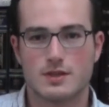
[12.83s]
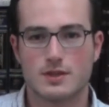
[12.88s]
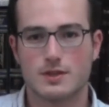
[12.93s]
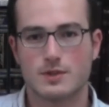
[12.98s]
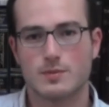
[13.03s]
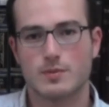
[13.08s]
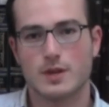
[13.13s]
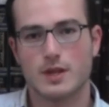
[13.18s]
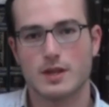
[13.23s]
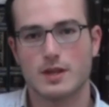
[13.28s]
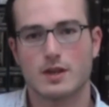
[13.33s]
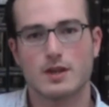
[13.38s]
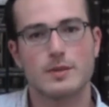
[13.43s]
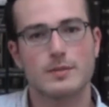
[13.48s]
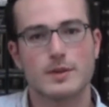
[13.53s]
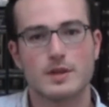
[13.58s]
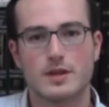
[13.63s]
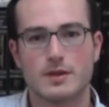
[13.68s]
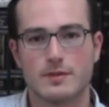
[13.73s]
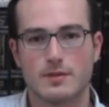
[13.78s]
just breaking
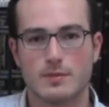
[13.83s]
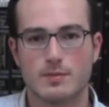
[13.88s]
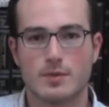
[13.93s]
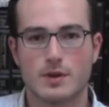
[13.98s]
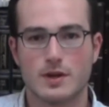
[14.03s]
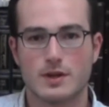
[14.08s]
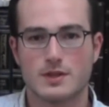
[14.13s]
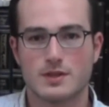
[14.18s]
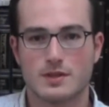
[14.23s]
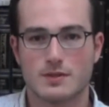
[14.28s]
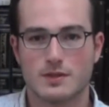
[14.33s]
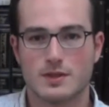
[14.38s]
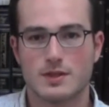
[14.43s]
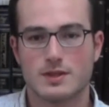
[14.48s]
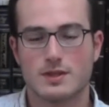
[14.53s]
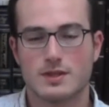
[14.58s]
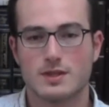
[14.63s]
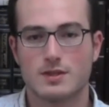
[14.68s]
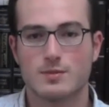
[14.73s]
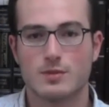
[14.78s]
up the different parts of
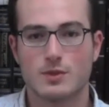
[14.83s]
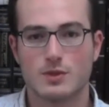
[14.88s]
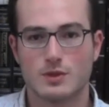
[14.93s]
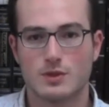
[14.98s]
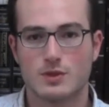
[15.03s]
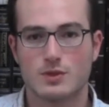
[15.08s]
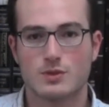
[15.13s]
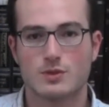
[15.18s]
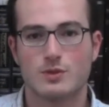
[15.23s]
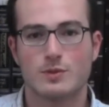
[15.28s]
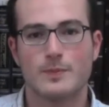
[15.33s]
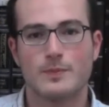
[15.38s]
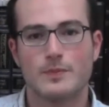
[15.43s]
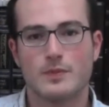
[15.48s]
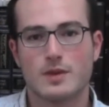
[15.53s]
this Hitbodedut,